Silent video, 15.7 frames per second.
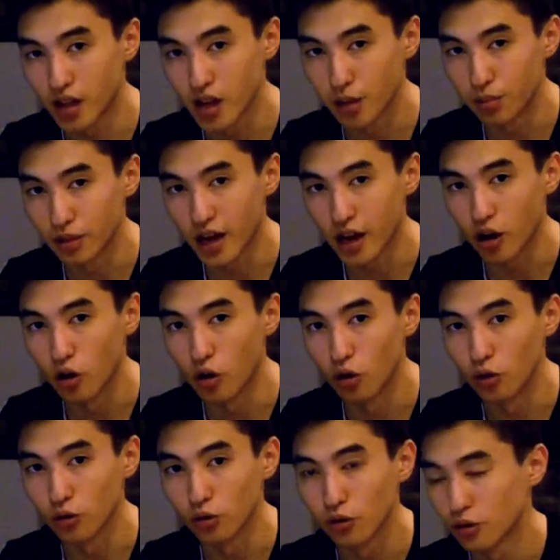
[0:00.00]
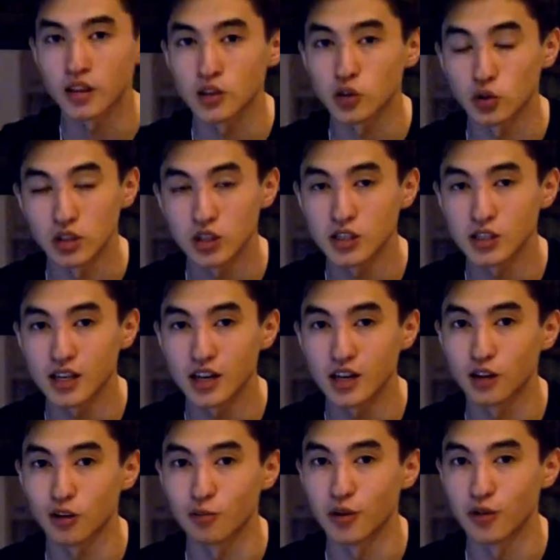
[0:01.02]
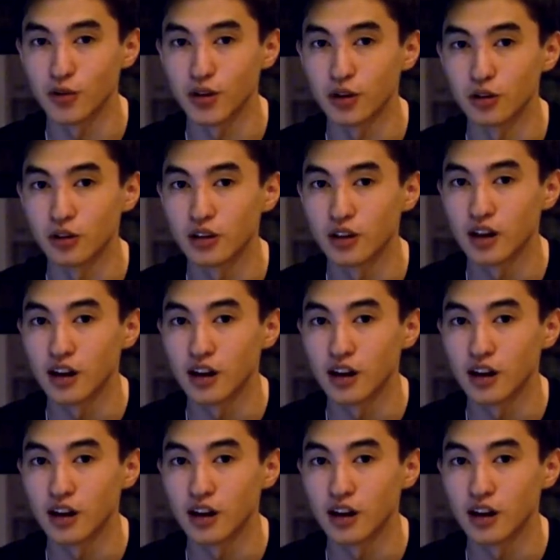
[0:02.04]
a black hole. So this is the end of my video.